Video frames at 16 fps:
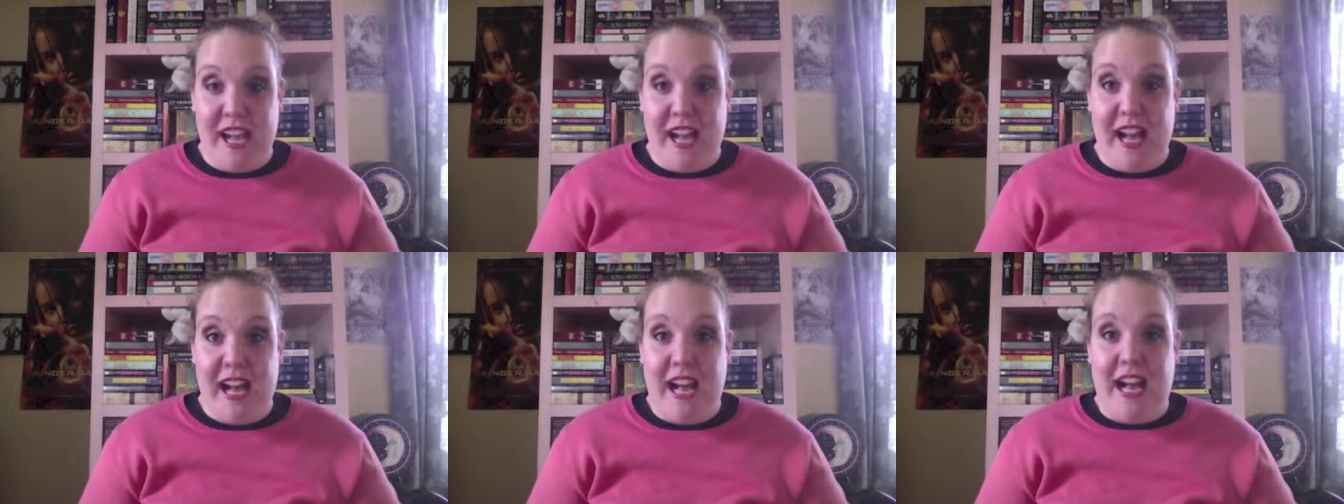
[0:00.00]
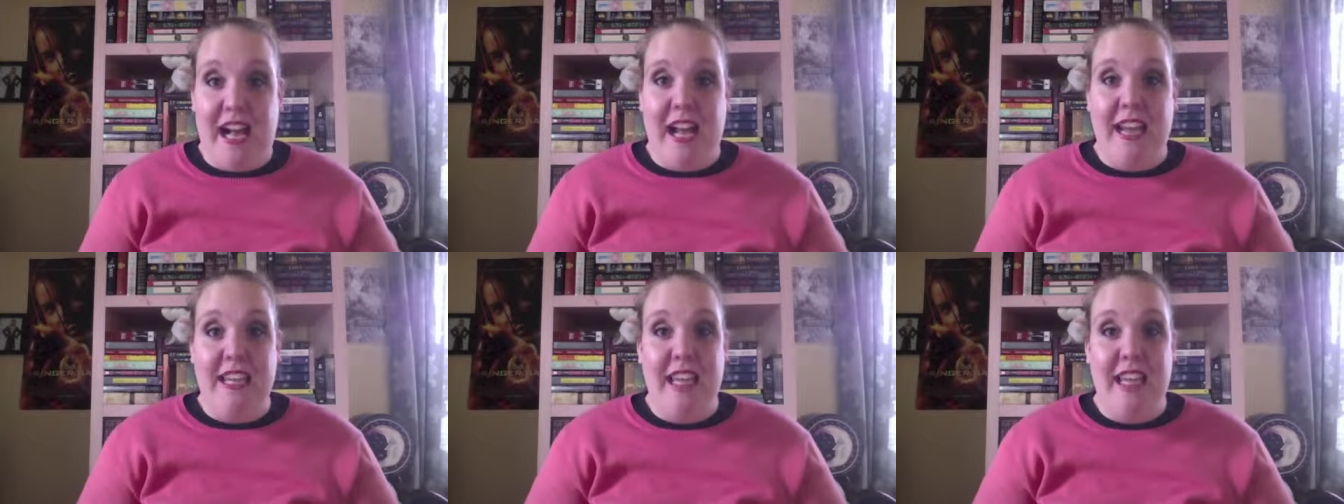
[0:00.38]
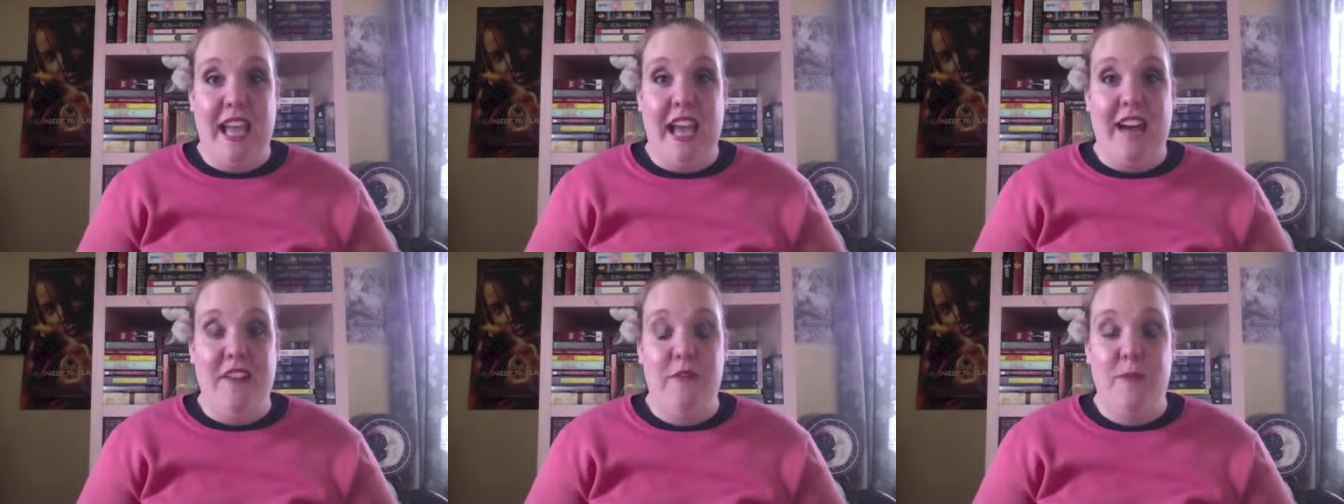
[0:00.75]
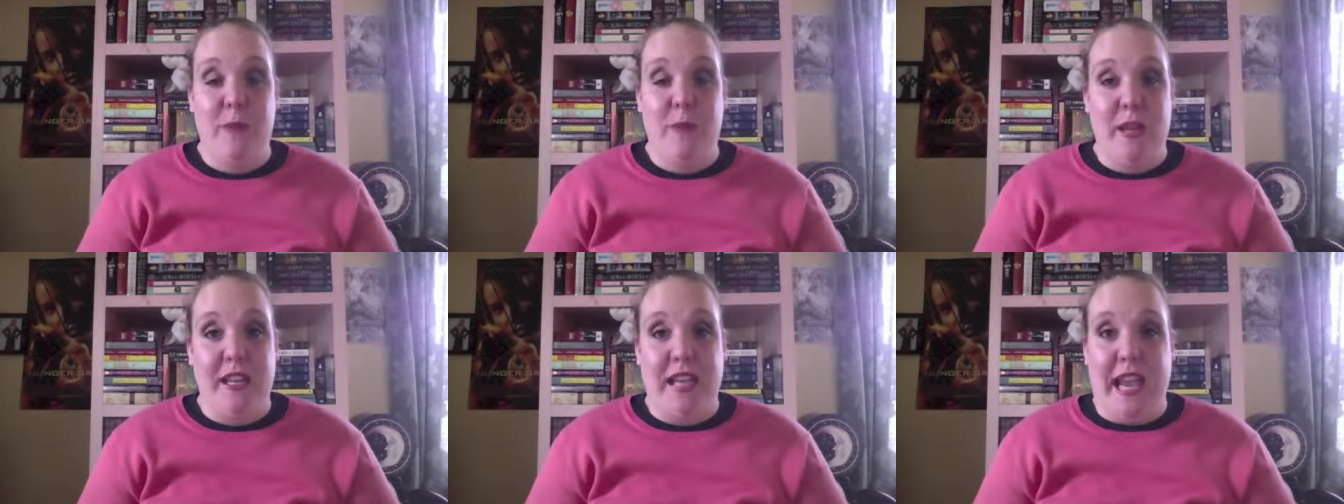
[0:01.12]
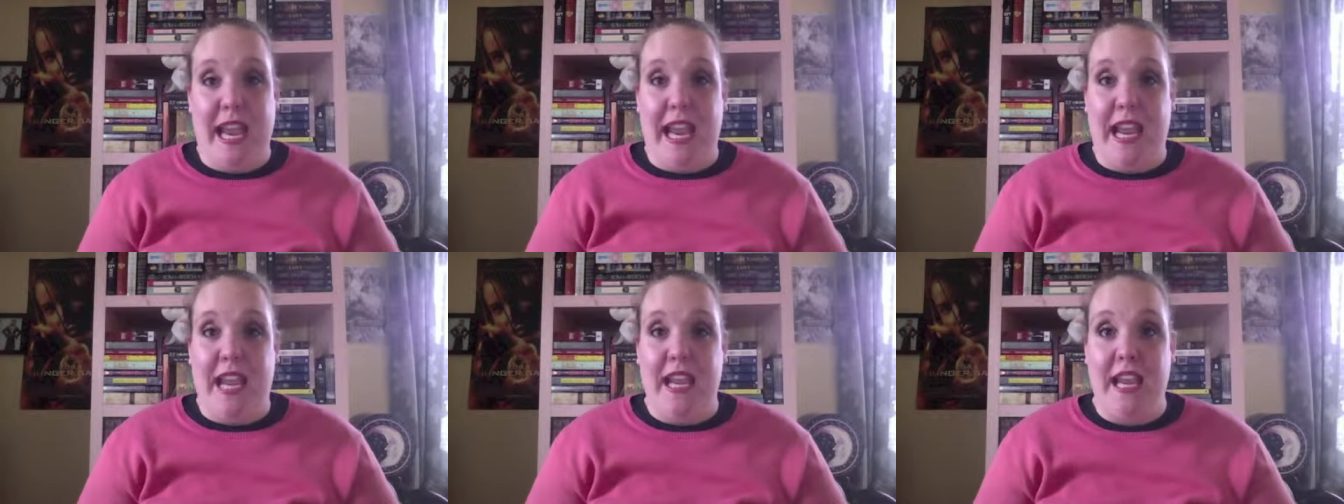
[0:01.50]
I have been
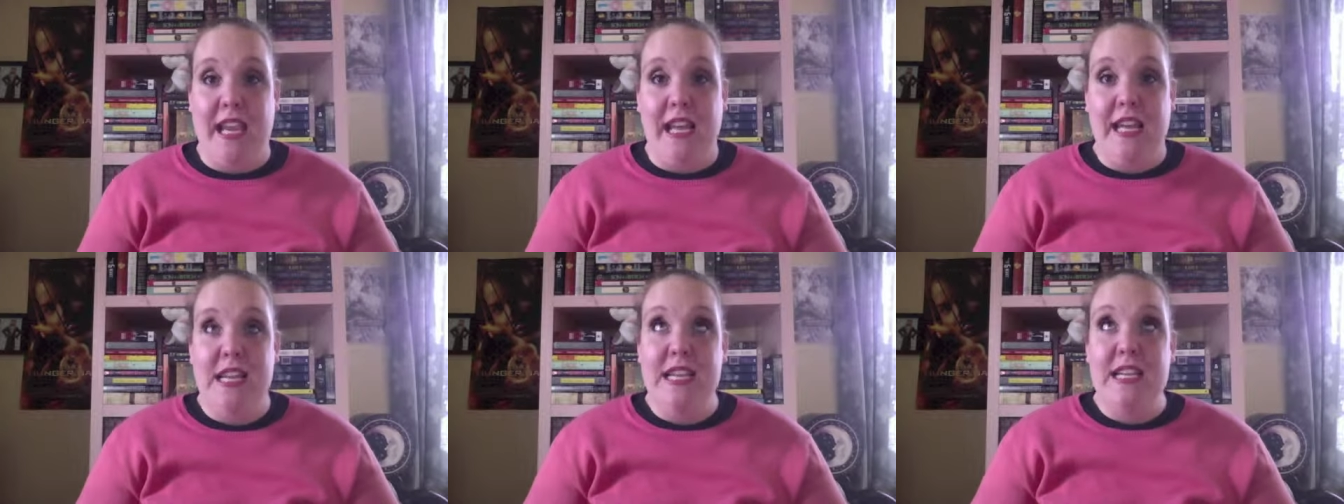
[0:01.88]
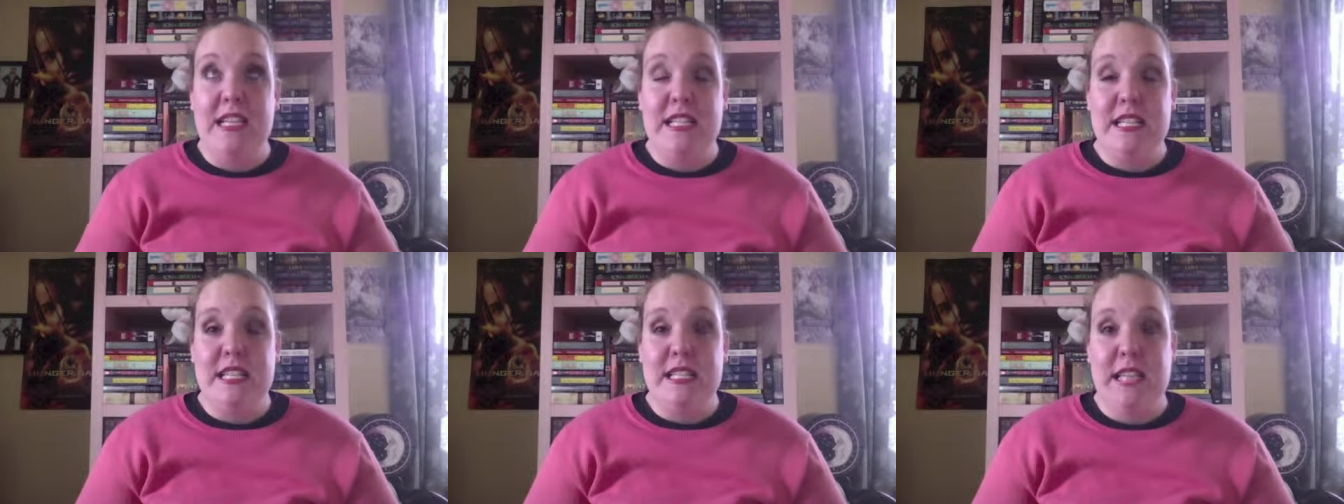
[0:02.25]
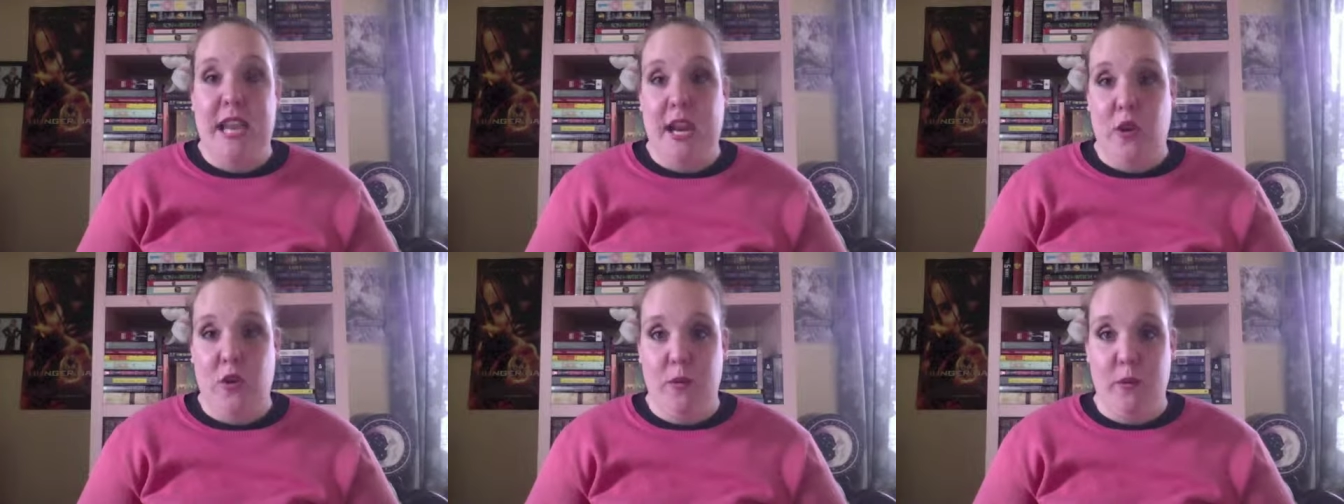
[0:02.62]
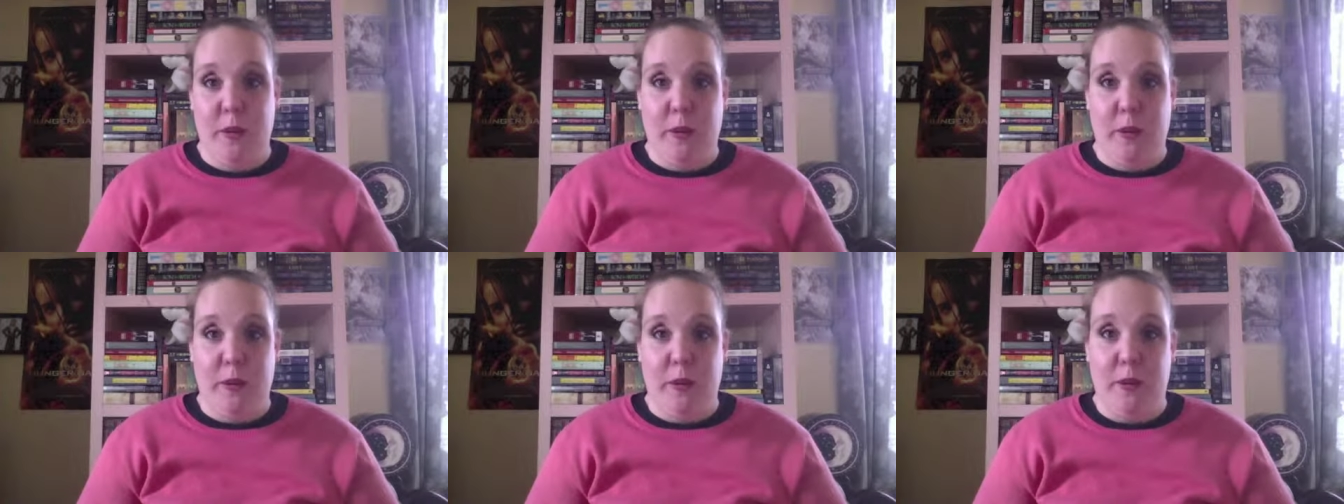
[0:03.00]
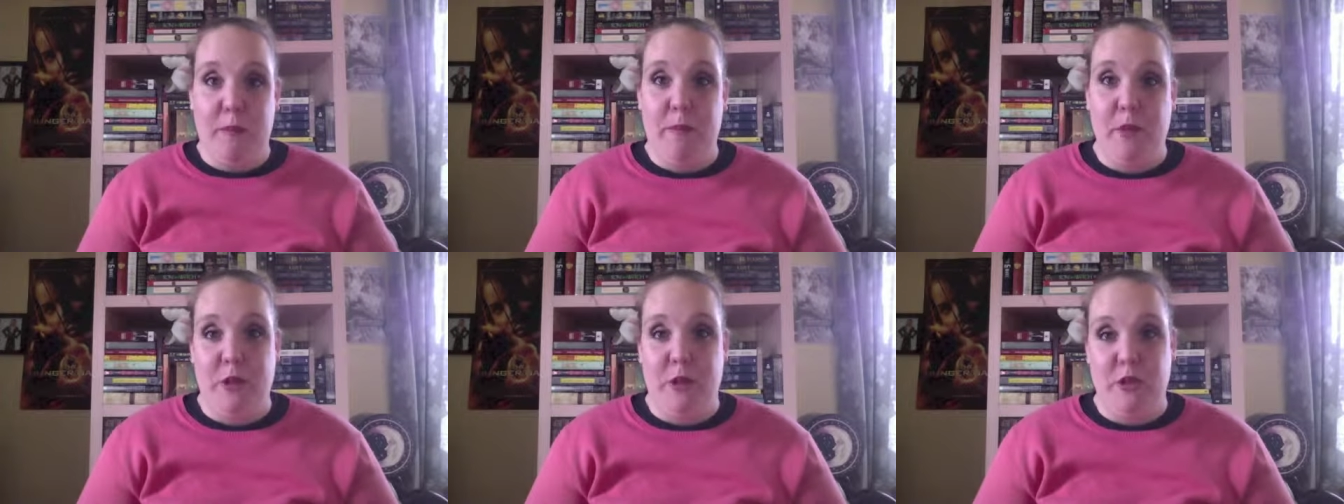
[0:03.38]
a terrible
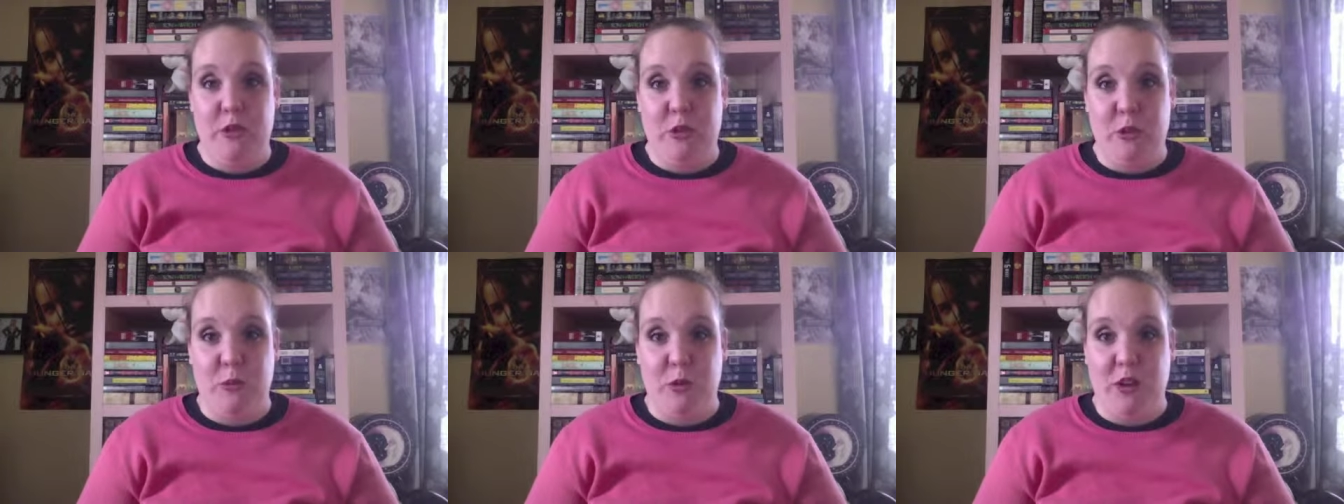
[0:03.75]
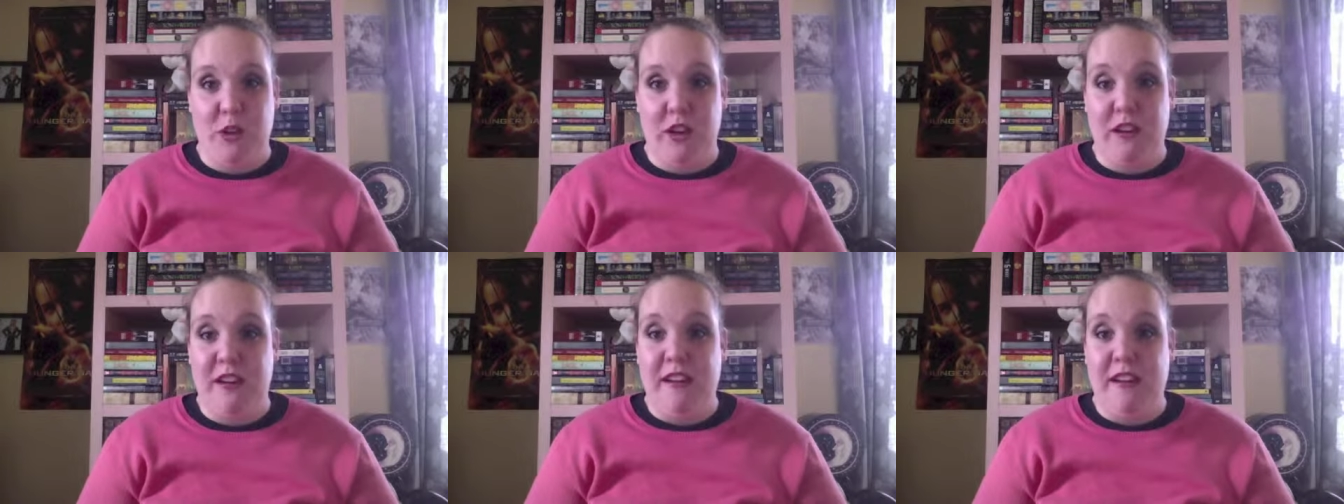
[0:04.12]
booktuber.